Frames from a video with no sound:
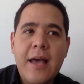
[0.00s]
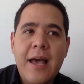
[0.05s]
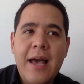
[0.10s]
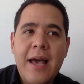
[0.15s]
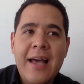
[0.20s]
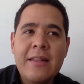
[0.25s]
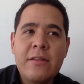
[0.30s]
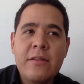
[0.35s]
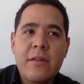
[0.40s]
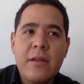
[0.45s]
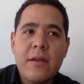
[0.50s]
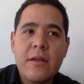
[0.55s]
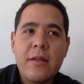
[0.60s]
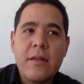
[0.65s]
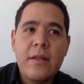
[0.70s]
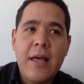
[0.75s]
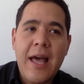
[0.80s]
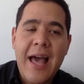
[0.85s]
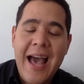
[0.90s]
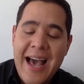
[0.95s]
and
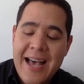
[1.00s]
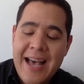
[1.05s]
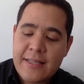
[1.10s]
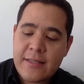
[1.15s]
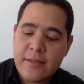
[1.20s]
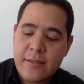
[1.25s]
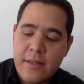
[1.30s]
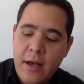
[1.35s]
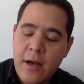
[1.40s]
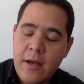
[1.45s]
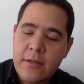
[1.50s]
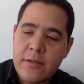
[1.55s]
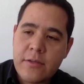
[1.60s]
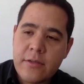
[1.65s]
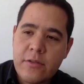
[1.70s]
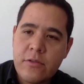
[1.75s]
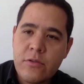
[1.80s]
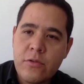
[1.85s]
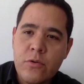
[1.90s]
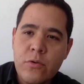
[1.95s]
asked us
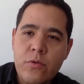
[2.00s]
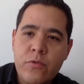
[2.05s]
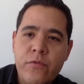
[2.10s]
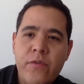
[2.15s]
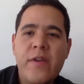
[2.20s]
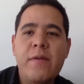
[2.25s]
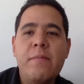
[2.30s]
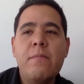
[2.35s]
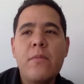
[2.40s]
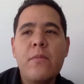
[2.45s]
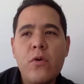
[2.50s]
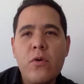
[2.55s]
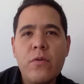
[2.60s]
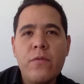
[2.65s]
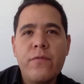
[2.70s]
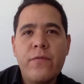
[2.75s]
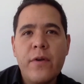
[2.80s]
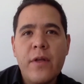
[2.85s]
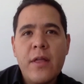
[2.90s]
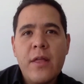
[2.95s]
to
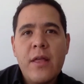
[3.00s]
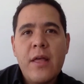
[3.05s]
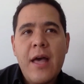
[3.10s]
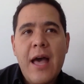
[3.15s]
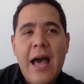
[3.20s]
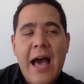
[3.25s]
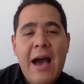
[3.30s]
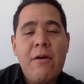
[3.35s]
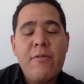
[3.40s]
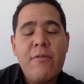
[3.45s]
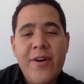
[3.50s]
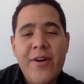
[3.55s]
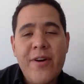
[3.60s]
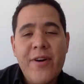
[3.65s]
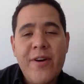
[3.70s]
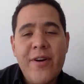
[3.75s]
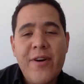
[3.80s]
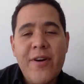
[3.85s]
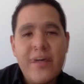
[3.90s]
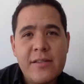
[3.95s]
remove our
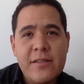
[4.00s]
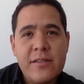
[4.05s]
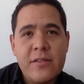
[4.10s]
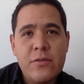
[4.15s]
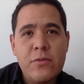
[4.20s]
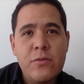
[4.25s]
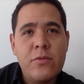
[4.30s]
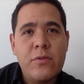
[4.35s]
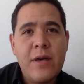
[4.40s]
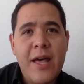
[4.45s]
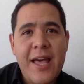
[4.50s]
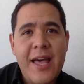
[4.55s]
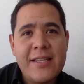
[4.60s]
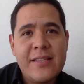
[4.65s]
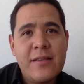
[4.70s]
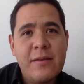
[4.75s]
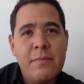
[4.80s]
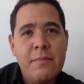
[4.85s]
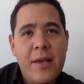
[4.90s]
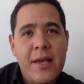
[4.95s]
access to
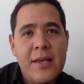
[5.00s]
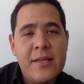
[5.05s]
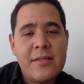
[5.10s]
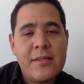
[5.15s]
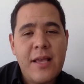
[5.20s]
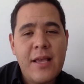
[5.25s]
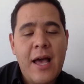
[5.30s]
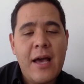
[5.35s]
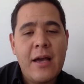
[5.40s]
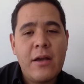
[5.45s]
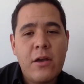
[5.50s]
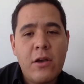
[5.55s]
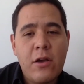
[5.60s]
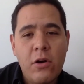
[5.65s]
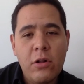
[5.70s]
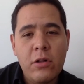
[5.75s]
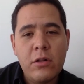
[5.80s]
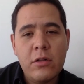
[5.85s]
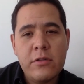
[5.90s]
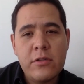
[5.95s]
SMS and
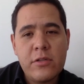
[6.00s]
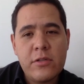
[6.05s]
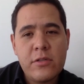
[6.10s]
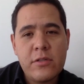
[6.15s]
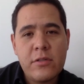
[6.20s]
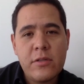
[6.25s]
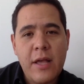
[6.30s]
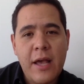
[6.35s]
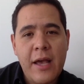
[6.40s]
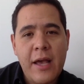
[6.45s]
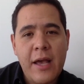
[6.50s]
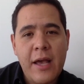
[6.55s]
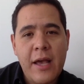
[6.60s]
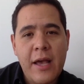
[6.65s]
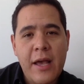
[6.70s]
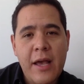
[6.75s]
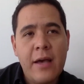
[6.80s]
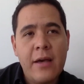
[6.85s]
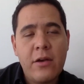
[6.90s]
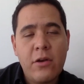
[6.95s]

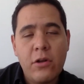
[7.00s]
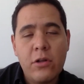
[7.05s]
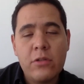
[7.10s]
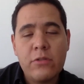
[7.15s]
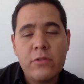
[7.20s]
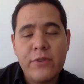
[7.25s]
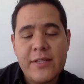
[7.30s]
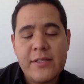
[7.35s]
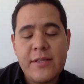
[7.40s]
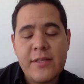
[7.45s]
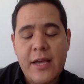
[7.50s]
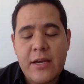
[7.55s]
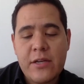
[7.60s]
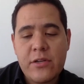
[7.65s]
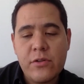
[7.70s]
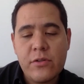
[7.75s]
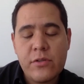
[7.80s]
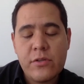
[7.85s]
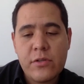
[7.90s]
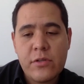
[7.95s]
and call
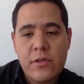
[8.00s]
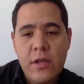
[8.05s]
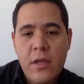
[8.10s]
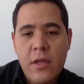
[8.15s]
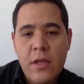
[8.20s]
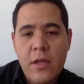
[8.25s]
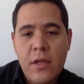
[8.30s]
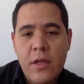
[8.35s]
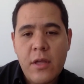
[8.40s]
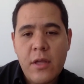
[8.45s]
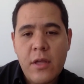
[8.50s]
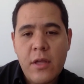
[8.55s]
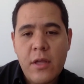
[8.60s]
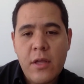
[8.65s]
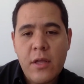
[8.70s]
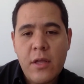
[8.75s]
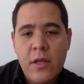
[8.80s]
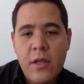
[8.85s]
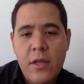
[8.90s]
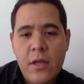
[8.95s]
transactions
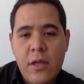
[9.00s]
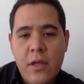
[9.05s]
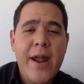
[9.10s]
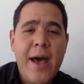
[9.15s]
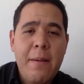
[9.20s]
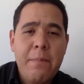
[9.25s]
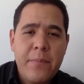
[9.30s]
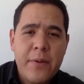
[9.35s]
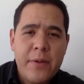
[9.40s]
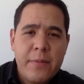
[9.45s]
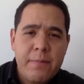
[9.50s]
from our app.